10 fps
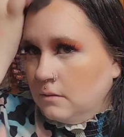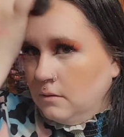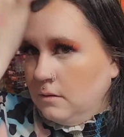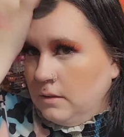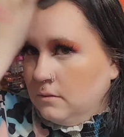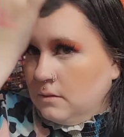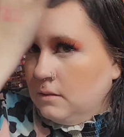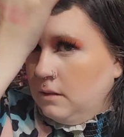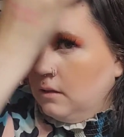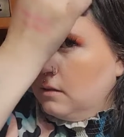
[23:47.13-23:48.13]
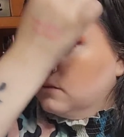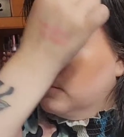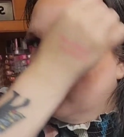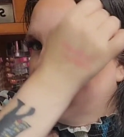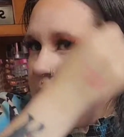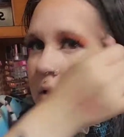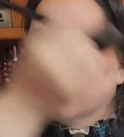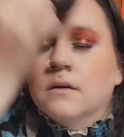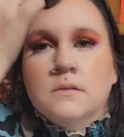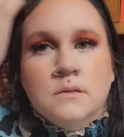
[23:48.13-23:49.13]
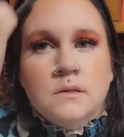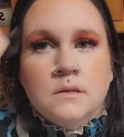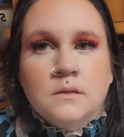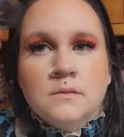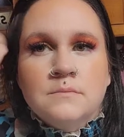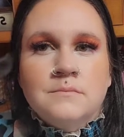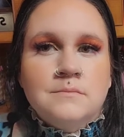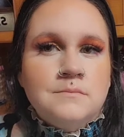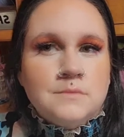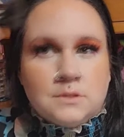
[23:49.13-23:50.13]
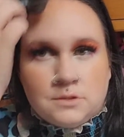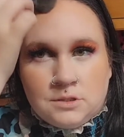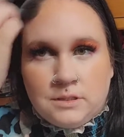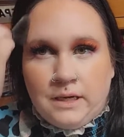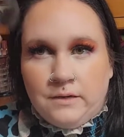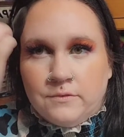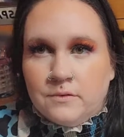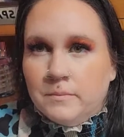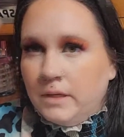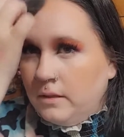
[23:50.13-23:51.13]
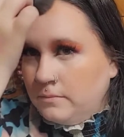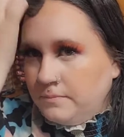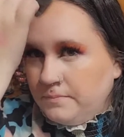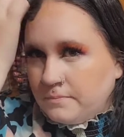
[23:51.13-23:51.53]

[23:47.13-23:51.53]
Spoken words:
know. I don't think this might be the shade for me.